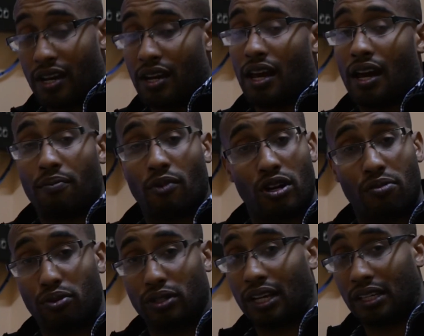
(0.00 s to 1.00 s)
and I'm gonna
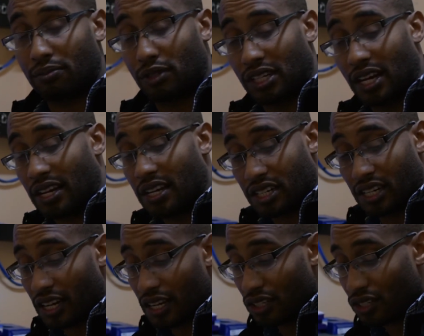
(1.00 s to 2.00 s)
put as much
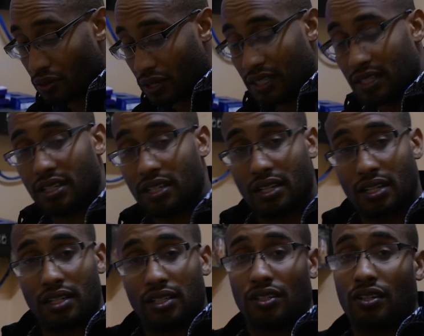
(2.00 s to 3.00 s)
energy into it.
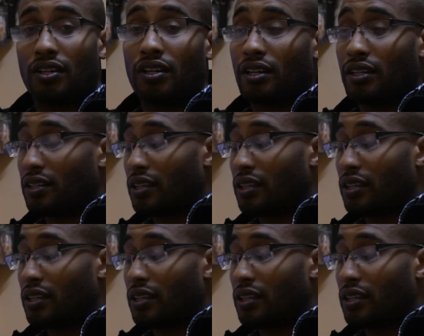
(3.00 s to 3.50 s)
So